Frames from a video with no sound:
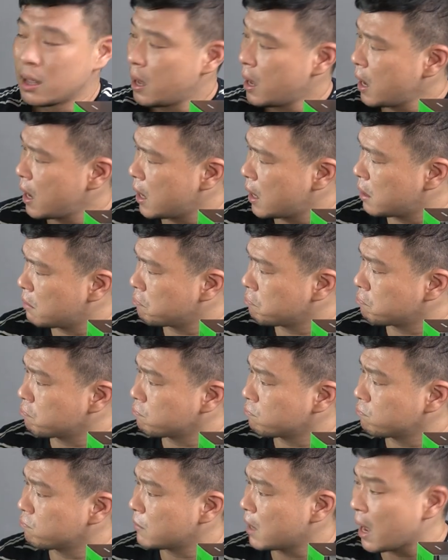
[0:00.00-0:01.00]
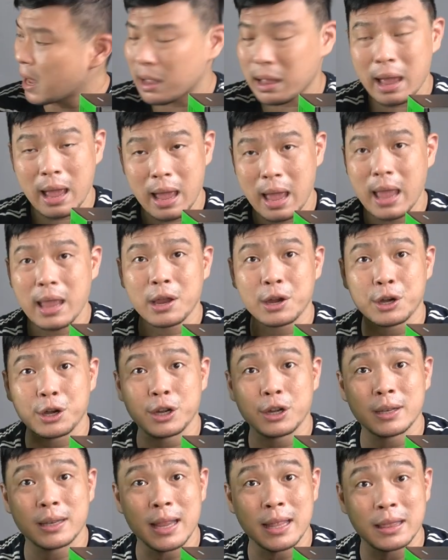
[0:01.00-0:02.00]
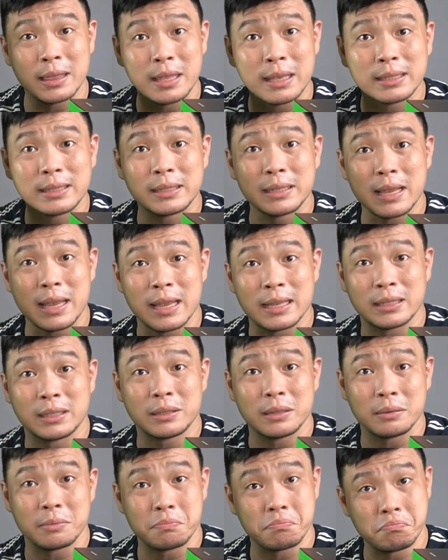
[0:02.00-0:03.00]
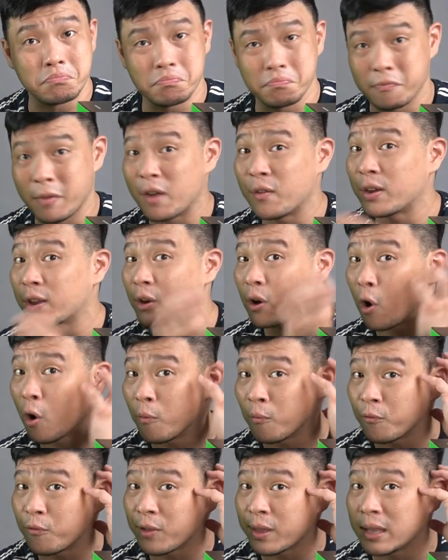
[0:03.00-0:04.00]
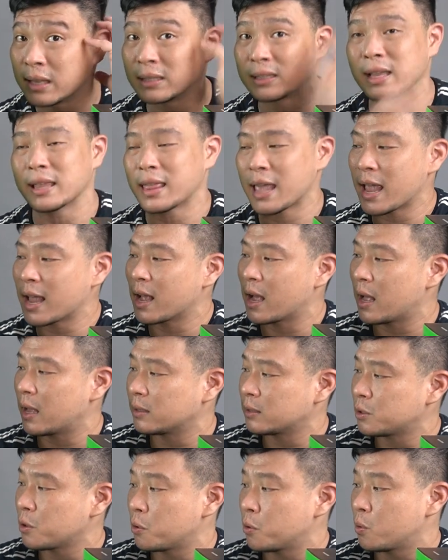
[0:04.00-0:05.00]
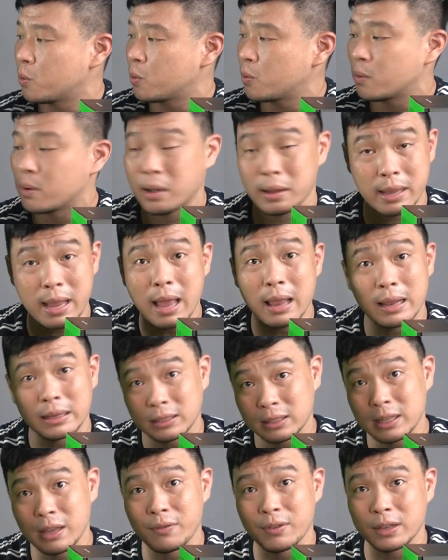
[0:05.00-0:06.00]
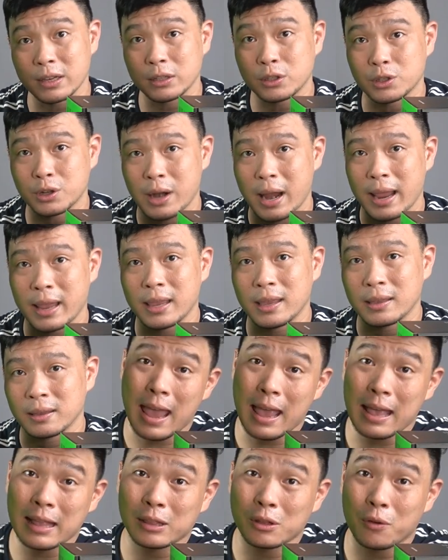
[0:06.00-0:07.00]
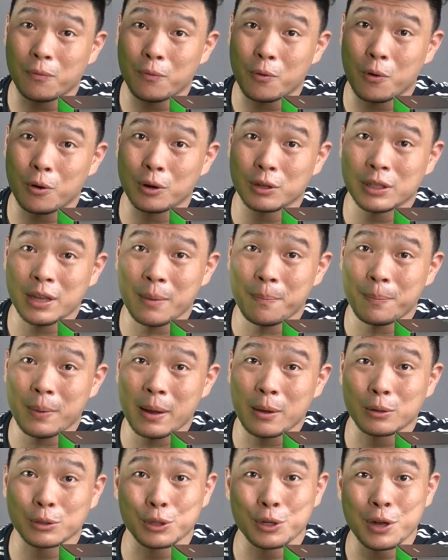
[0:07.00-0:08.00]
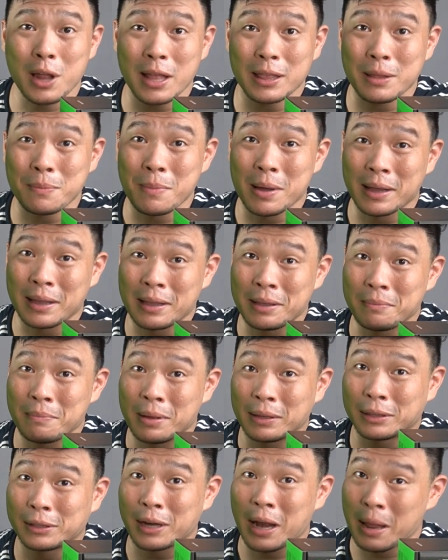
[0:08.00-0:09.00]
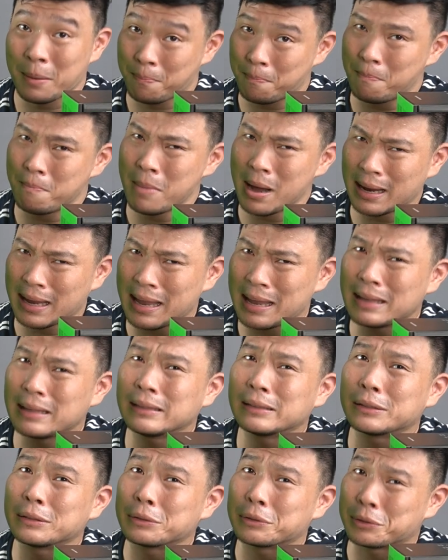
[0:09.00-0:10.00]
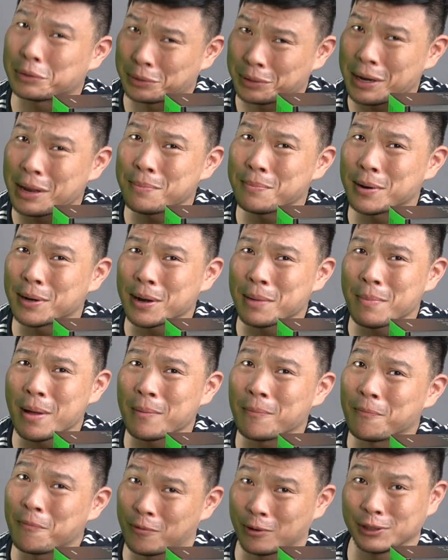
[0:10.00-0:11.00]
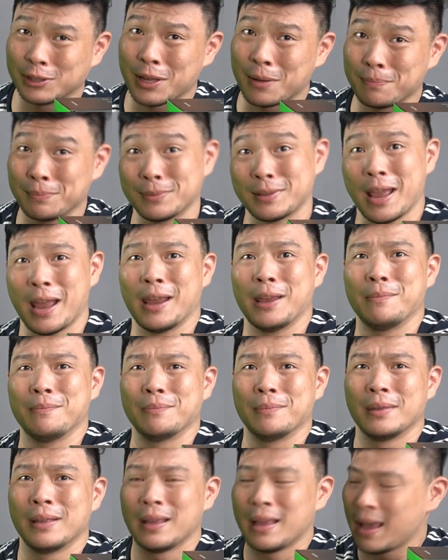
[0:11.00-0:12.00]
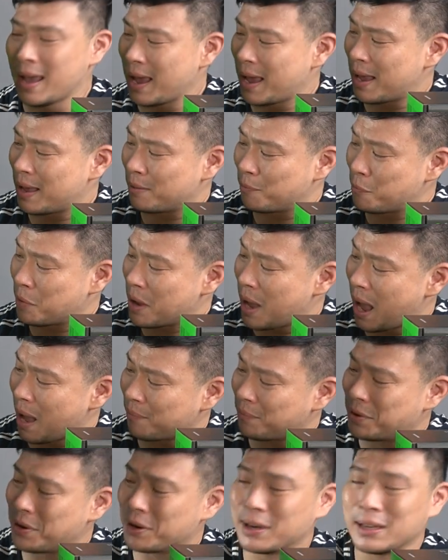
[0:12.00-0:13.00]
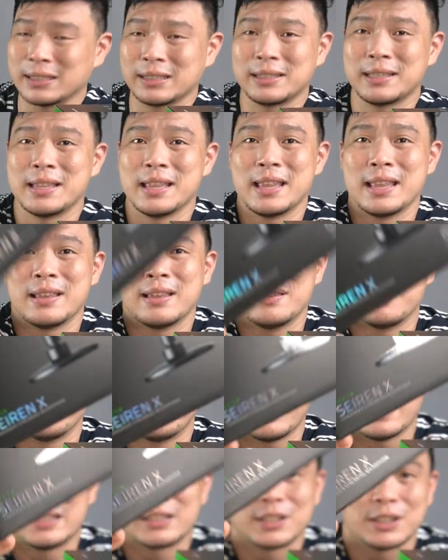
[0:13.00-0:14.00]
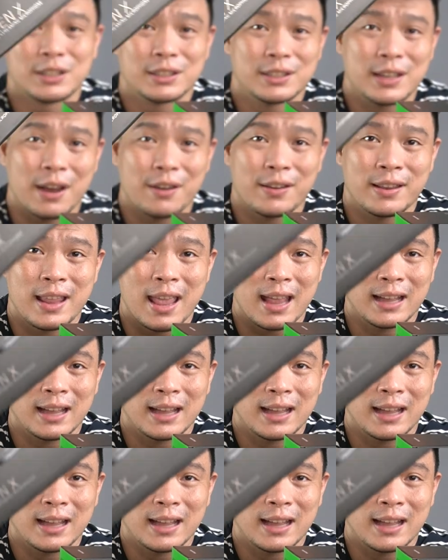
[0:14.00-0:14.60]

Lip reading: And yeah, I heard that this is very comfy sa tenga. So yeah, let's give it a try. And of course, syempre, gusto natin maging streamer naman for some time. And we have here is the Razer Siren